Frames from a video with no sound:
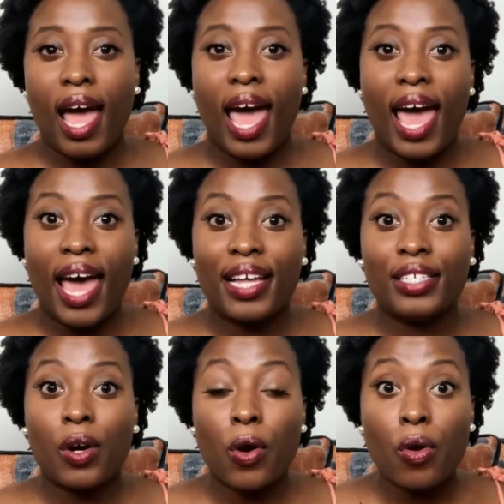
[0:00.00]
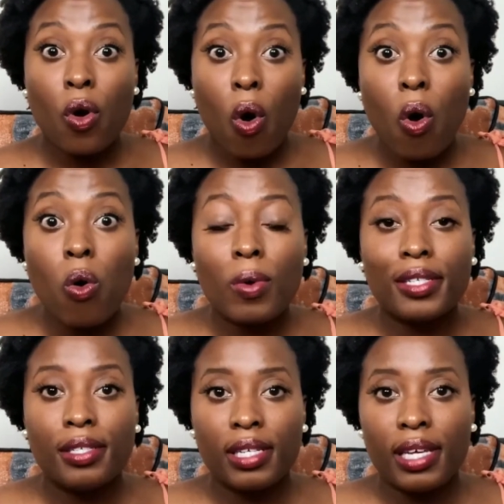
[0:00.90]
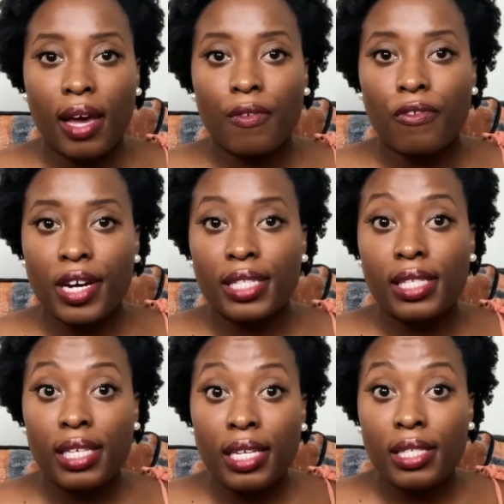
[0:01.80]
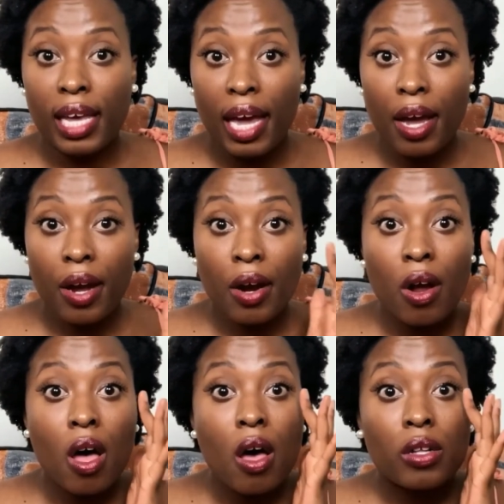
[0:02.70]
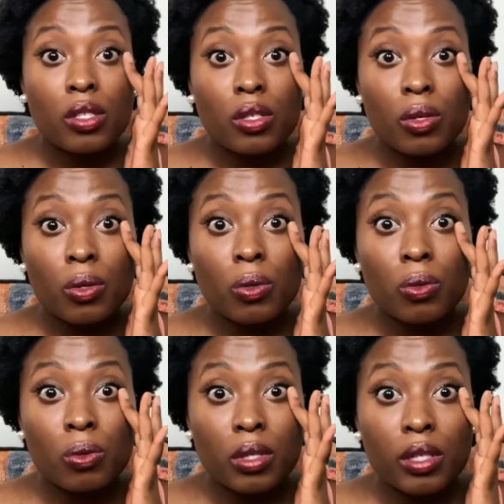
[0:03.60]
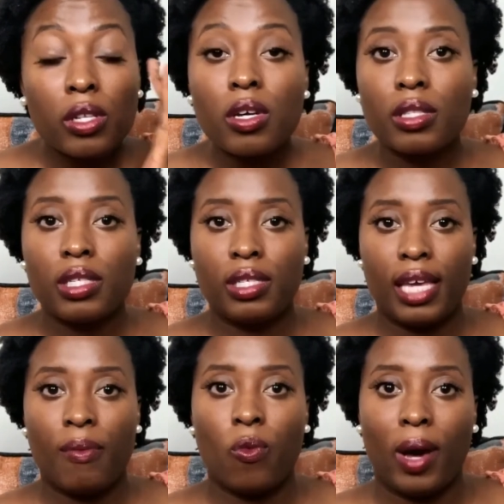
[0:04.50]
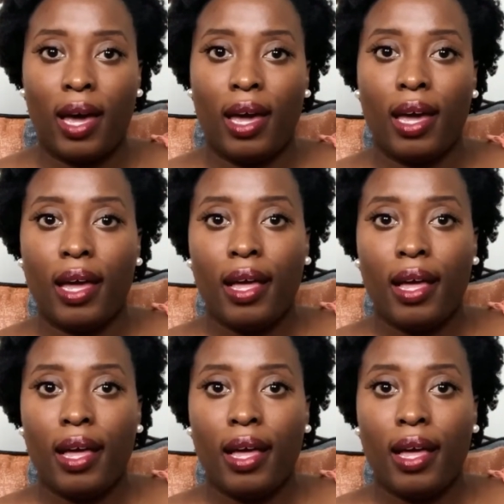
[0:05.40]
and her goal was to get Francine's hair to look the same way.